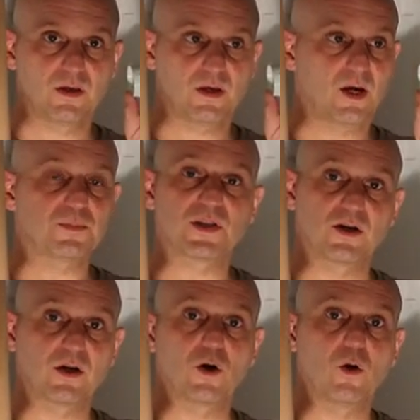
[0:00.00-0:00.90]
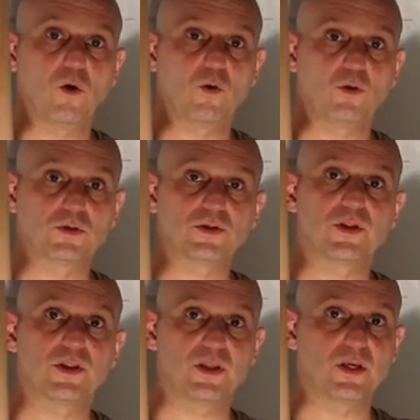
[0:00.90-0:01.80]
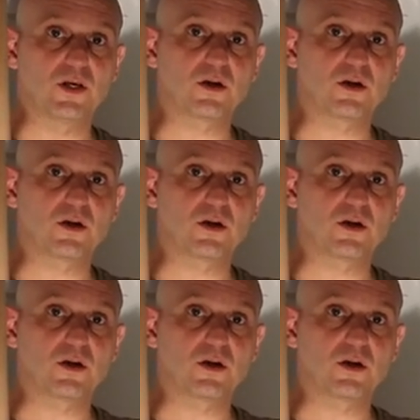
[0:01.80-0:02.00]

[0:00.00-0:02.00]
cups that are going to hold the